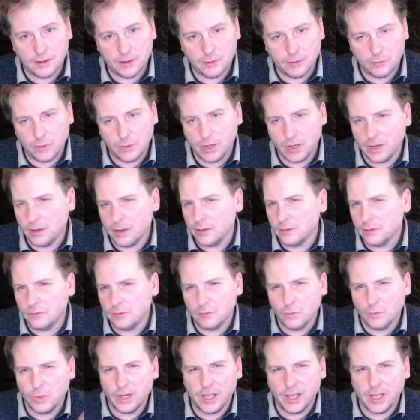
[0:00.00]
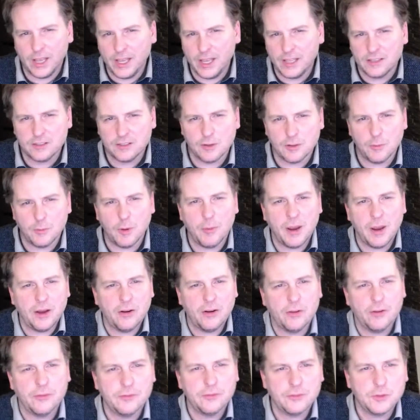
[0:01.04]
when I hit some
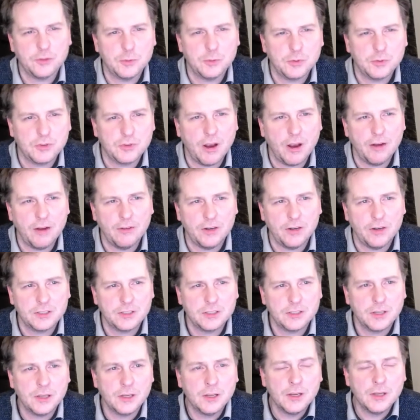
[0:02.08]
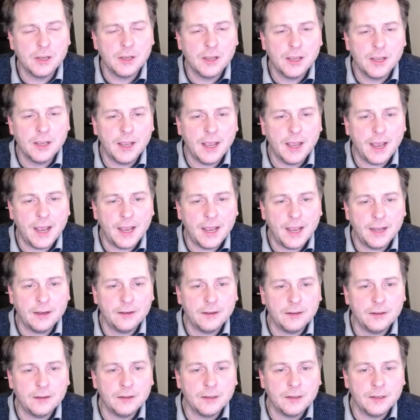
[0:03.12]
amount of subscribers,
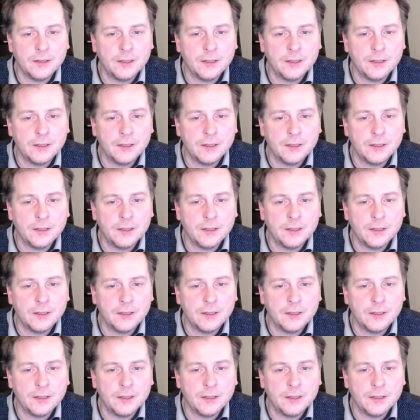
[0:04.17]
and